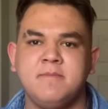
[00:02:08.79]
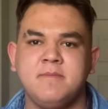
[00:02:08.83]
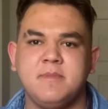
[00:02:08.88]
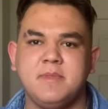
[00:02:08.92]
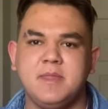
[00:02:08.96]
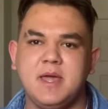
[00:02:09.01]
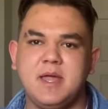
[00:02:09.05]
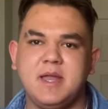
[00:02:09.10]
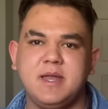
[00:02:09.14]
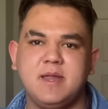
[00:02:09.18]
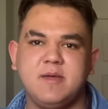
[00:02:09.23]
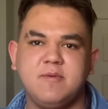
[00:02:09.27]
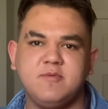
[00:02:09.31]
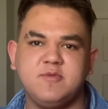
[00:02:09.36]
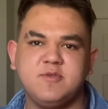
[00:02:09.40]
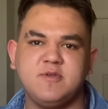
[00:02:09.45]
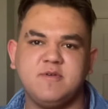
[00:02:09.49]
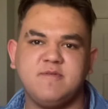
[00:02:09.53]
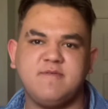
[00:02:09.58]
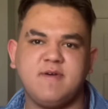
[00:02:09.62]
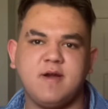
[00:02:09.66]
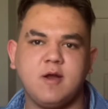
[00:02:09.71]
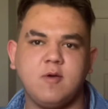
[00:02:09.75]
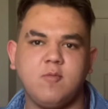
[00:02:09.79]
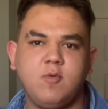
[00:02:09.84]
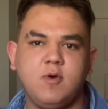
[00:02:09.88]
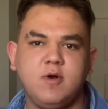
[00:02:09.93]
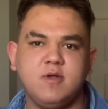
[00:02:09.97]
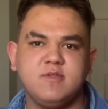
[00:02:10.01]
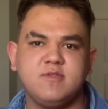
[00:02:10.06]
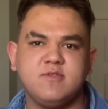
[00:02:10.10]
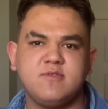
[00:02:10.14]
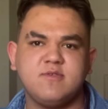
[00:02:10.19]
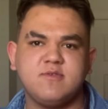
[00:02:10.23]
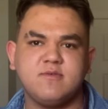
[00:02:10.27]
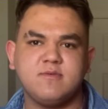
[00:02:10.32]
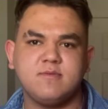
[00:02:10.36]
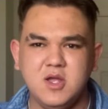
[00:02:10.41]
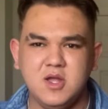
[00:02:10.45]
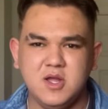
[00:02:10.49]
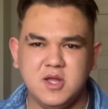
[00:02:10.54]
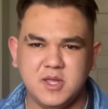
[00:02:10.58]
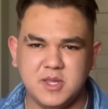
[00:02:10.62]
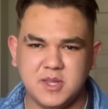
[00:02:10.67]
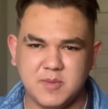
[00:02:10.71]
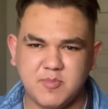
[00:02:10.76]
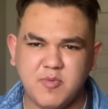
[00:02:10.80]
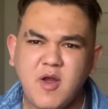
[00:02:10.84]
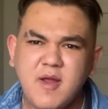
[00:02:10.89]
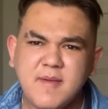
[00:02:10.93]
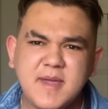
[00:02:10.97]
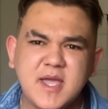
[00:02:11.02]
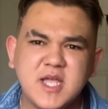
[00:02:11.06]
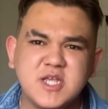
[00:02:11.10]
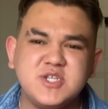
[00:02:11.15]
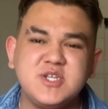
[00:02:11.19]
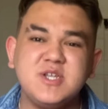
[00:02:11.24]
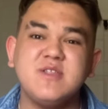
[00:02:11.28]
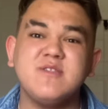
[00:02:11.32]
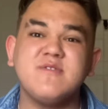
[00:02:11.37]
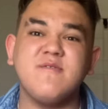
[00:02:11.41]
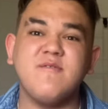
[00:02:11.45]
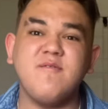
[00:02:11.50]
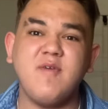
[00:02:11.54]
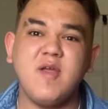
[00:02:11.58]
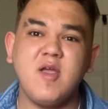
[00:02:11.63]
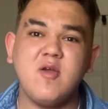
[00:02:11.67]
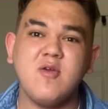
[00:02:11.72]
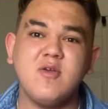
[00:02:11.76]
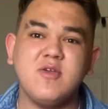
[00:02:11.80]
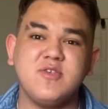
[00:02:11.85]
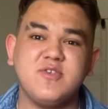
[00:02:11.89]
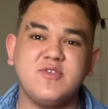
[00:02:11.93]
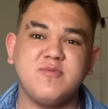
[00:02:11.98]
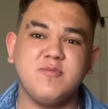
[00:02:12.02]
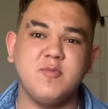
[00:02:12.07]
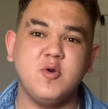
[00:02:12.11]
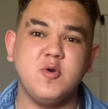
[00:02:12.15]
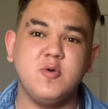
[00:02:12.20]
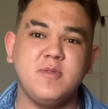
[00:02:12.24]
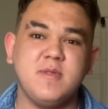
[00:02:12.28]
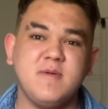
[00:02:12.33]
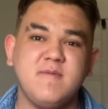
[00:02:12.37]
And that enables you to fire once. The prime action is very smooth.